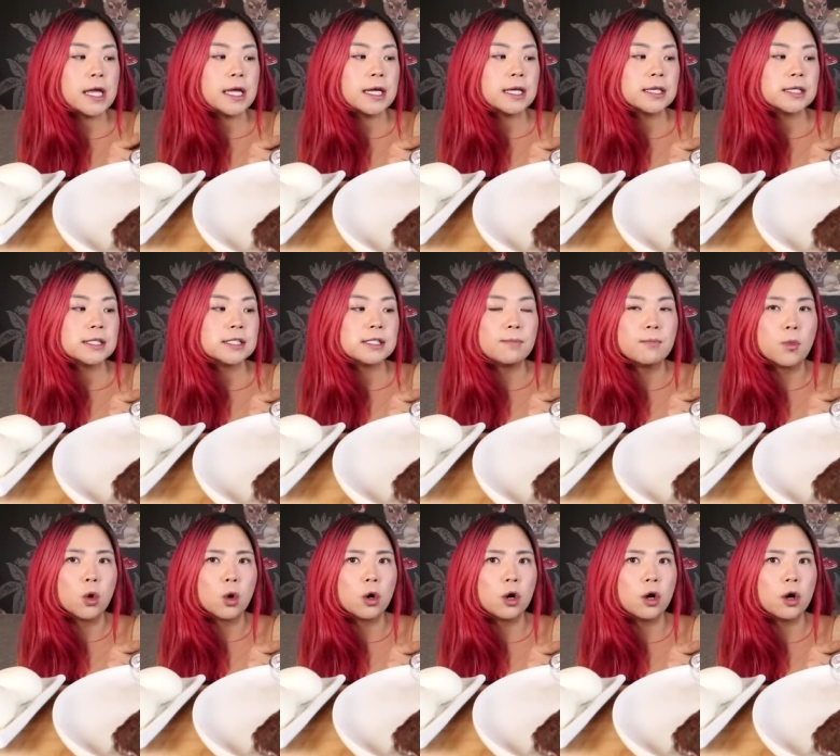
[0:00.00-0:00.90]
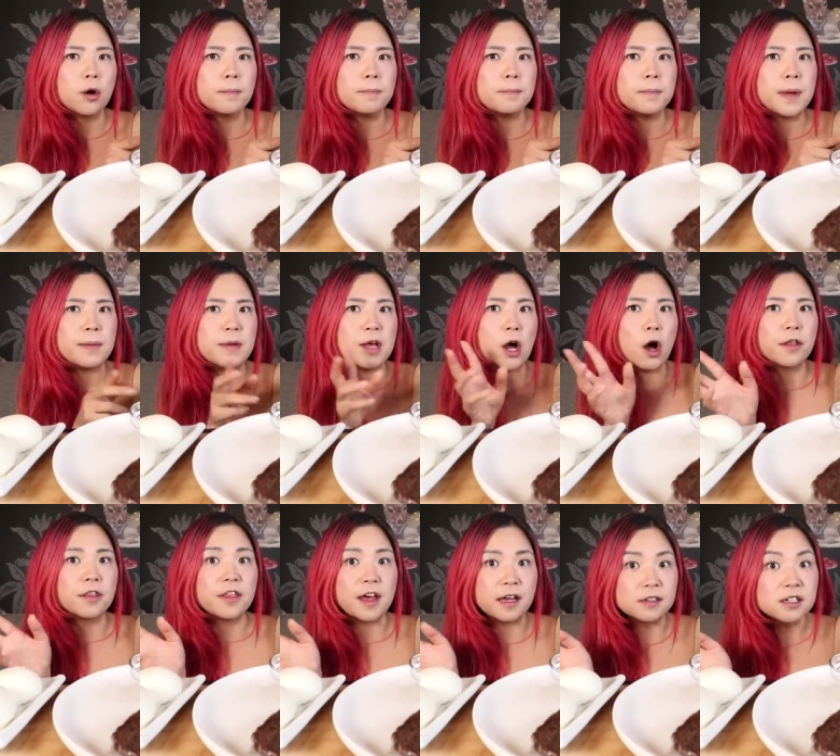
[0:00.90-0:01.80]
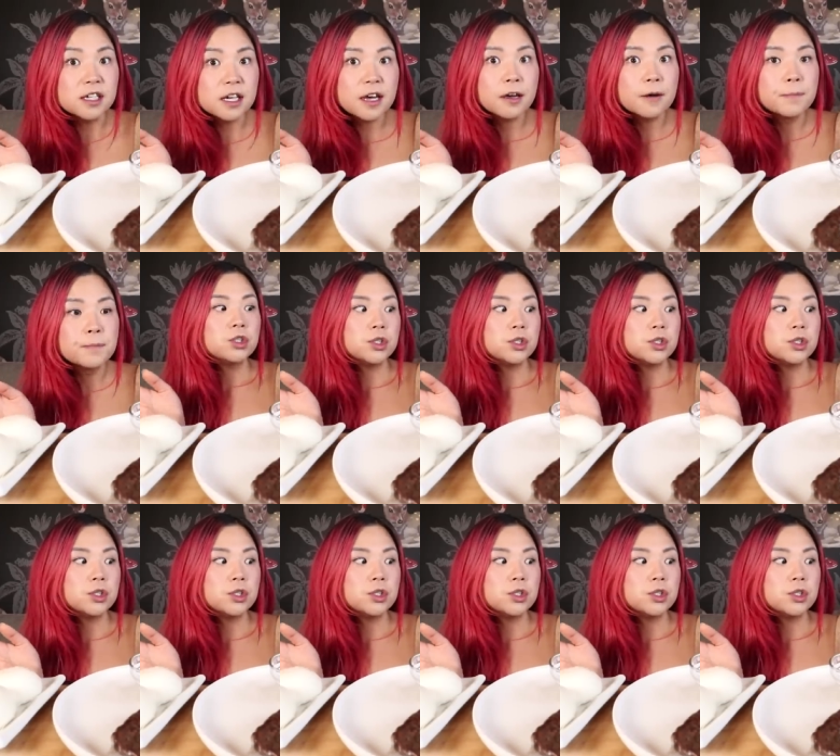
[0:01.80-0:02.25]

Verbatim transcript: is more maybe authentic